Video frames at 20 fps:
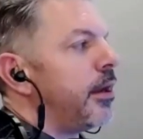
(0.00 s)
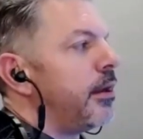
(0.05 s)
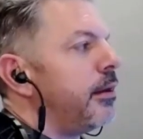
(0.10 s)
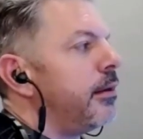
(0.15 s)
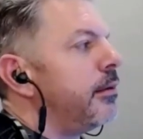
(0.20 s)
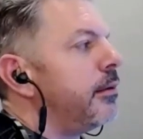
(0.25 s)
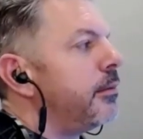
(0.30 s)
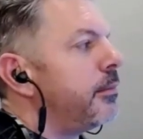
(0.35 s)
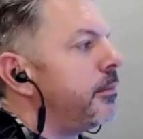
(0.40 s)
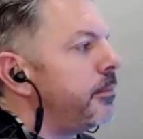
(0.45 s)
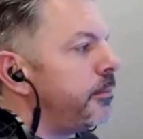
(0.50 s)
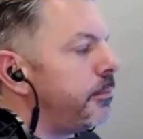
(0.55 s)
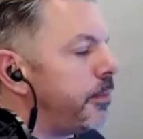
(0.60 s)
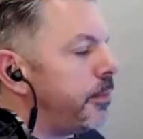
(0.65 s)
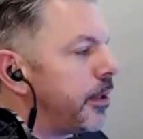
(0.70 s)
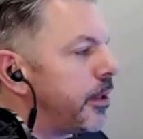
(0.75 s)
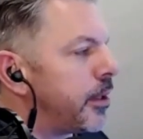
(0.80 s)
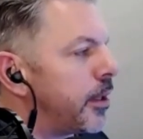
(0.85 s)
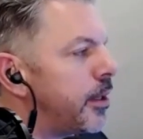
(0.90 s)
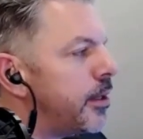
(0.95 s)
and
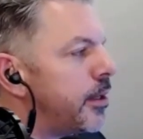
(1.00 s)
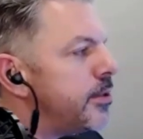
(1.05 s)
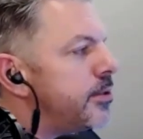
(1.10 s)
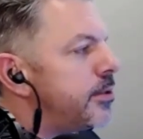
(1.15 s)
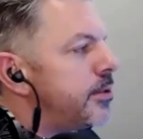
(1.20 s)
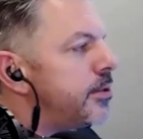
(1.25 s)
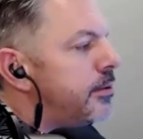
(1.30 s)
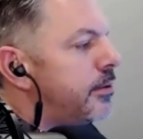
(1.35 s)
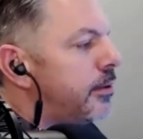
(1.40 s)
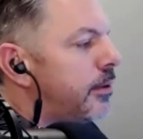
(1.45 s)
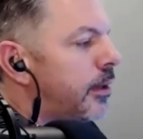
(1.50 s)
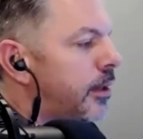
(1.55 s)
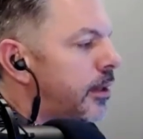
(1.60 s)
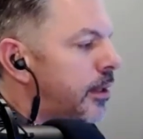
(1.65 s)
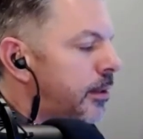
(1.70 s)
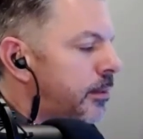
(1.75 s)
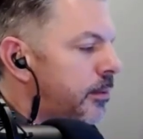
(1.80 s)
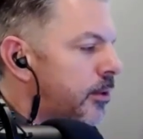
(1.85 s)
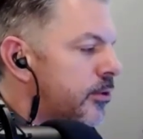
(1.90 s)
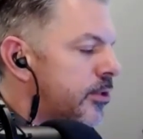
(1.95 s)
because in
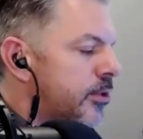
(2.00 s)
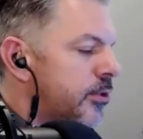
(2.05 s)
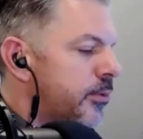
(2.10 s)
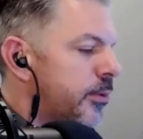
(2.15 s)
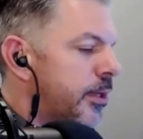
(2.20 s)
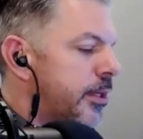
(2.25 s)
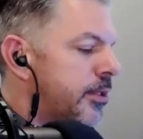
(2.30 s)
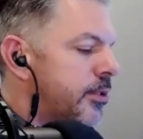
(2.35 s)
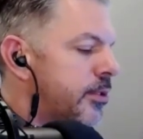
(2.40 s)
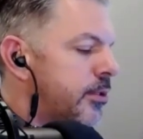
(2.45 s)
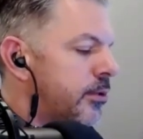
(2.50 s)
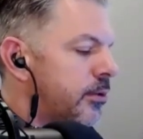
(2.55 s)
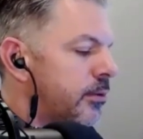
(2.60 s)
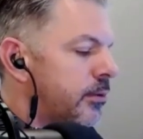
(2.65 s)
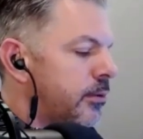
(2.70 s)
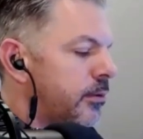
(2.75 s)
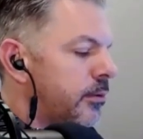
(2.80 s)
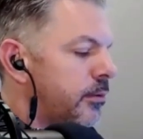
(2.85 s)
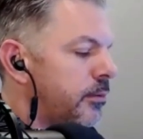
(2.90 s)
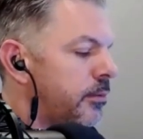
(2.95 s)
hypnosis we get
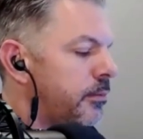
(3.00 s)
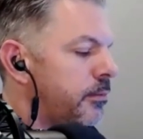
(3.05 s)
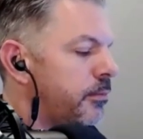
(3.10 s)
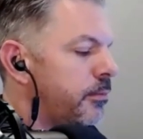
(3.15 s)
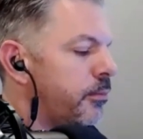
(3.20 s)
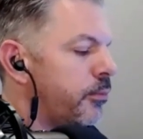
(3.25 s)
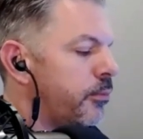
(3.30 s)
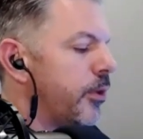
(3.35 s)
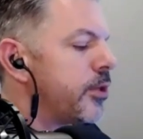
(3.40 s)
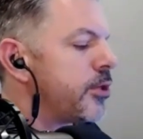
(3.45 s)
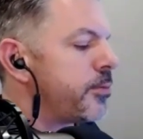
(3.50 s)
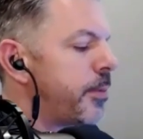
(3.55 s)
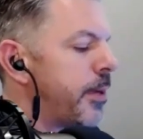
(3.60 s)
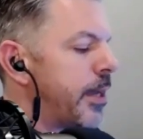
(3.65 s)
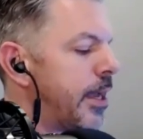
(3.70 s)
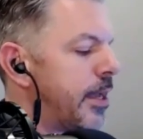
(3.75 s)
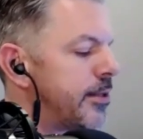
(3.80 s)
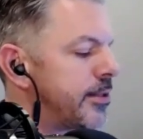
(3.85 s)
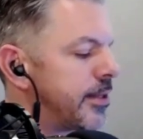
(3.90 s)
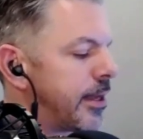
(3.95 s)
to bridge
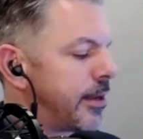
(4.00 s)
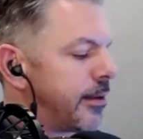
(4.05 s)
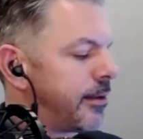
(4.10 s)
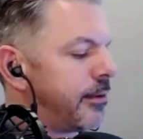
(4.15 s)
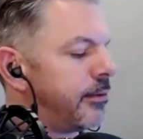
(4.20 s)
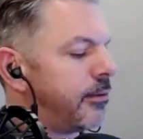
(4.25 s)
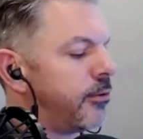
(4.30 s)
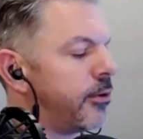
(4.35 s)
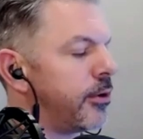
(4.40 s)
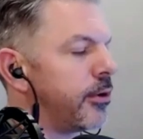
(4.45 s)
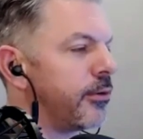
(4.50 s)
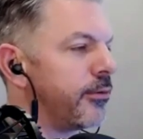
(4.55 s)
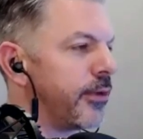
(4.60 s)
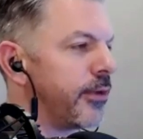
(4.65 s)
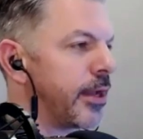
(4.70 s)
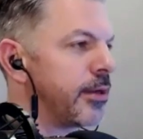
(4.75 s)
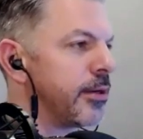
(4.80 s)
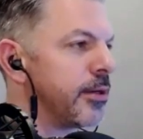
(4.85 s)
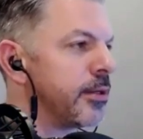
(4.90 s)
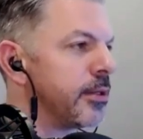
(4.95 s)
past that critical
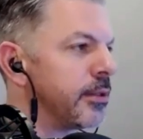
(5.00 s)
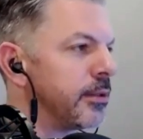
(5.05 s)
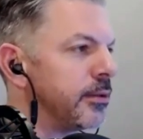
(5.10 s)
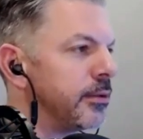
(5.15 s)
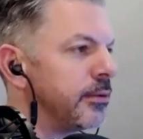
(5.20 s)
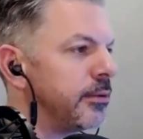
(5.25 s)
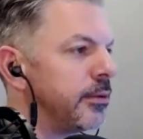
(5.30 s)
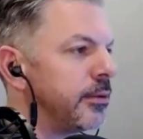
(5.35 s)
factor.